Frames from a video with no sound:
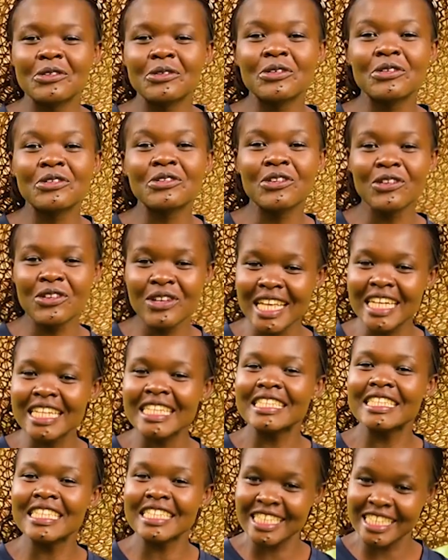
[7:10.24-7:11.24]
will know that,
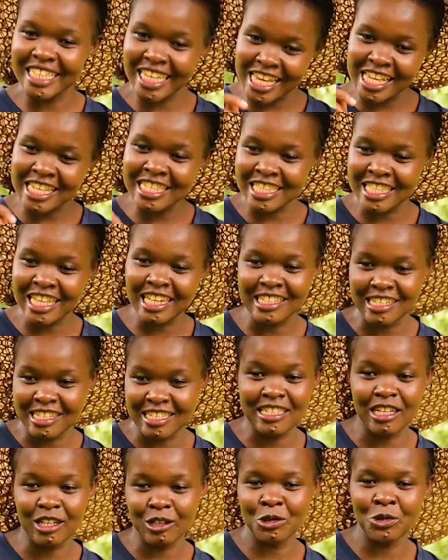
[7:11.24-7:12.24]
yes, that
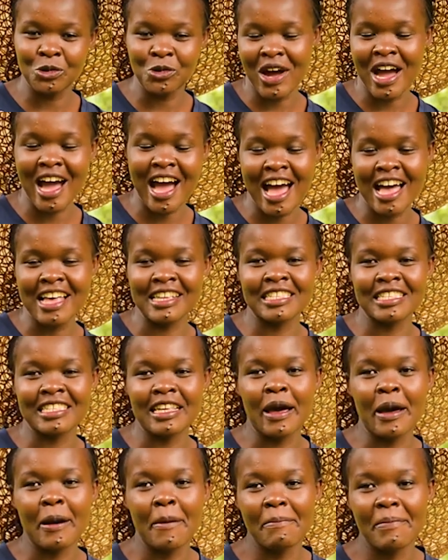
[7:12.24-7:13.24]
is a sure
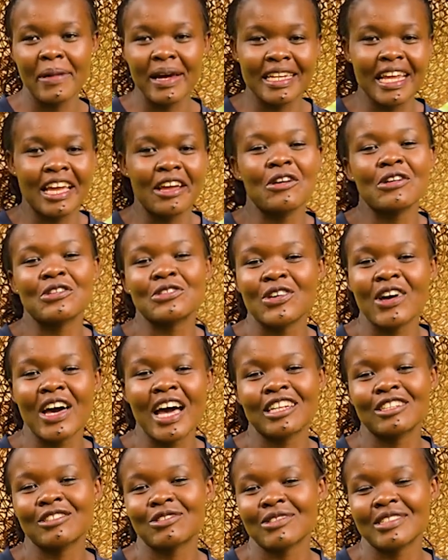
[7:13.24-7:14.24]
answer. But I also
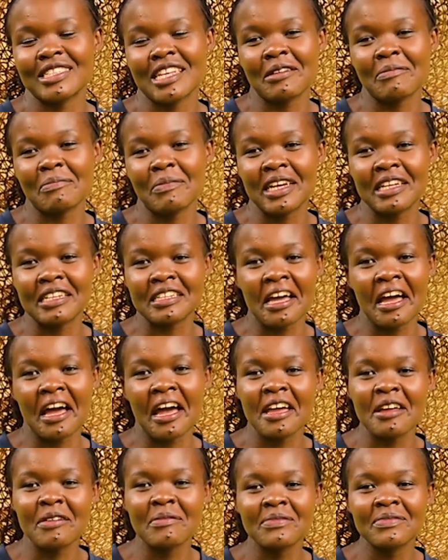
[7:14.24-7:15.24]
had to take my
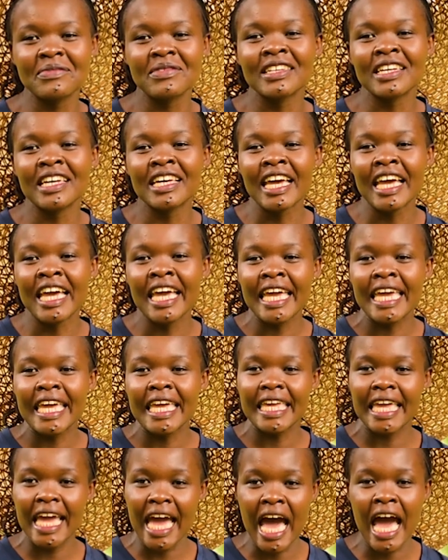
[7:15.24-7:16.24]

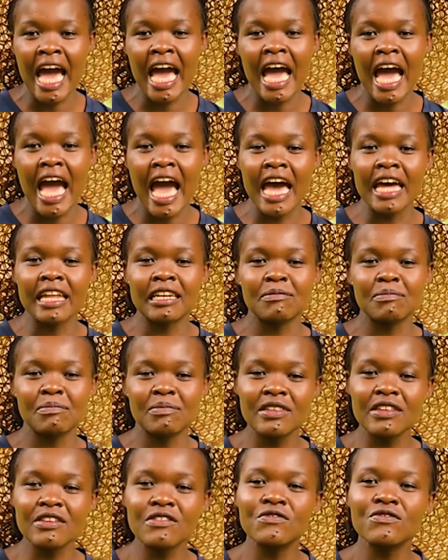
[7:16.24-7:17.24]
time, and
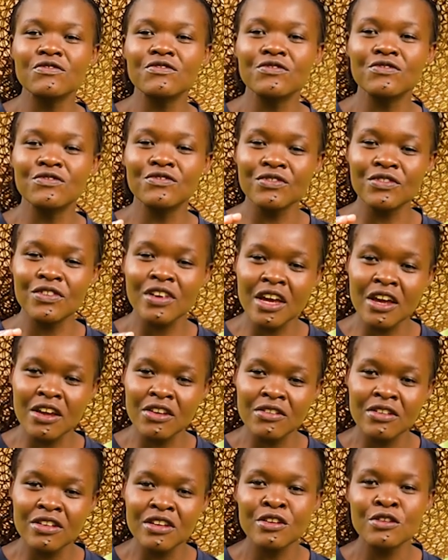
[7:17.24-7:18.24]
be
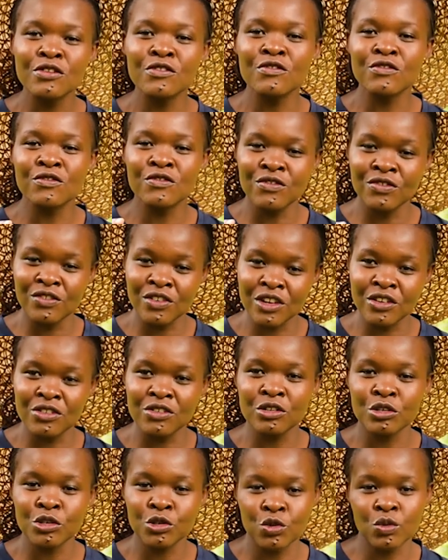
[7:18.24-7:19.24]
very,
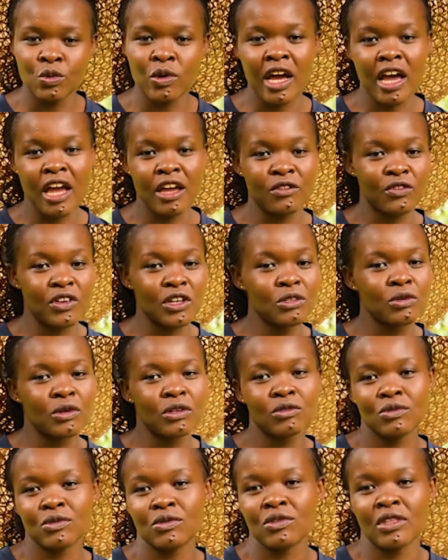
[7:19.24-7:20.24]
very sure. I first
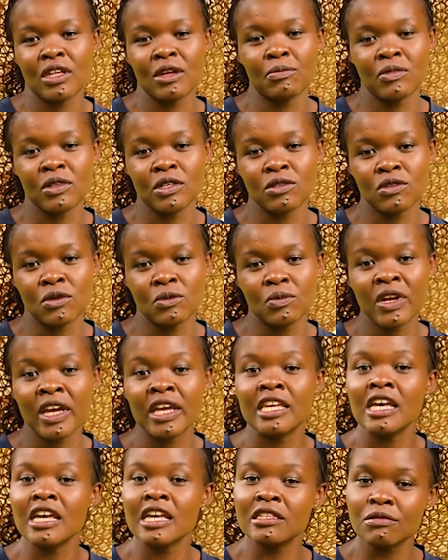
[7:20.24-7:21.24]
went into that place of
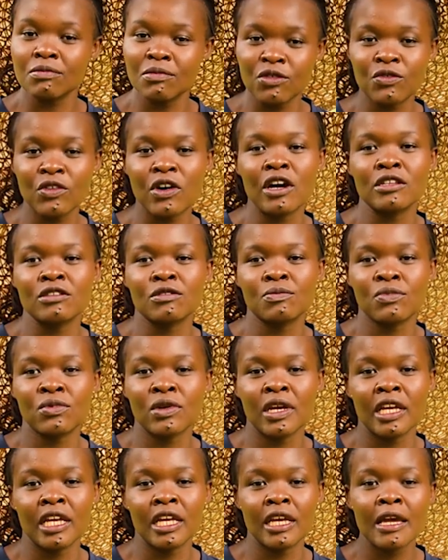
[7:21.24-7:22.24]
prayer, yes, before I was
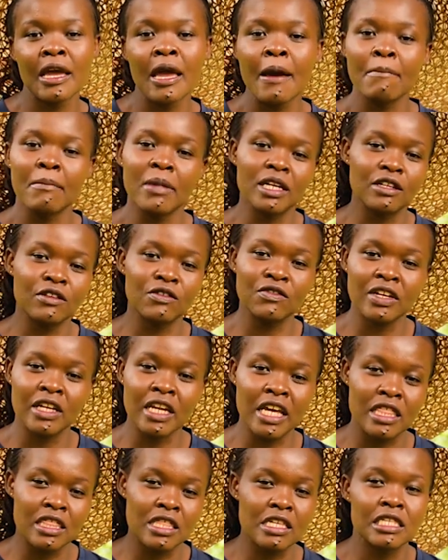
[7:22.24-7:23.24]
praying. But
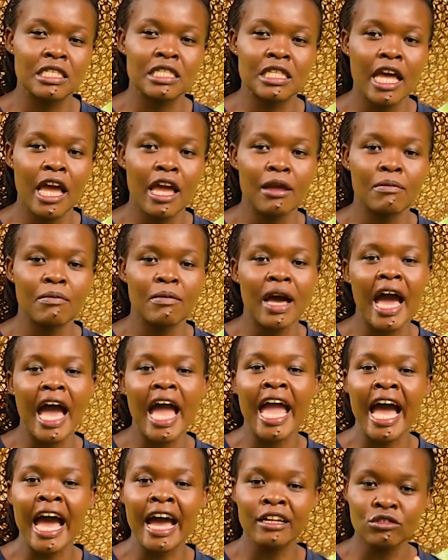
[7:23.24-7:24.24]
even at this time,
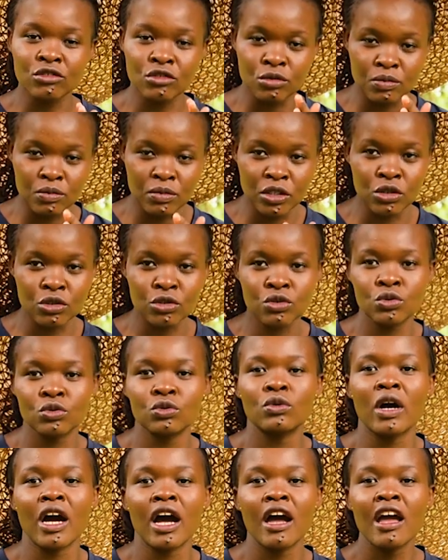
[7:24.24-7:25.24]
I had to be
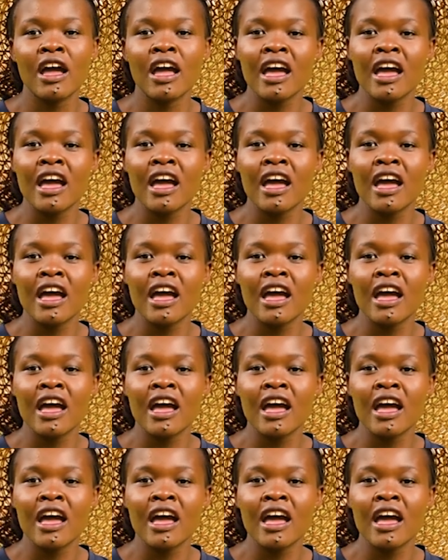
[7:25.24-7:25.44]
sure,